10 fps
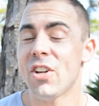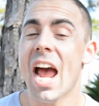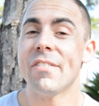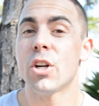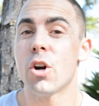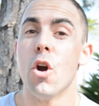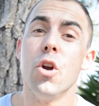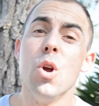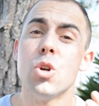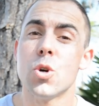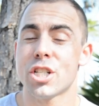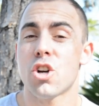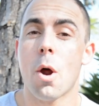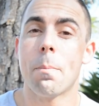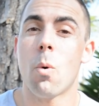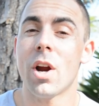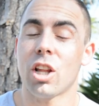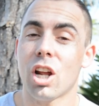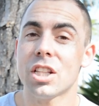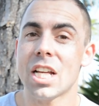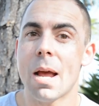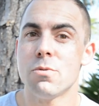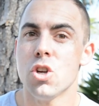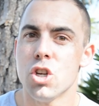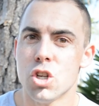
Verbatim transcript: you have your nutrition on point, a lot of times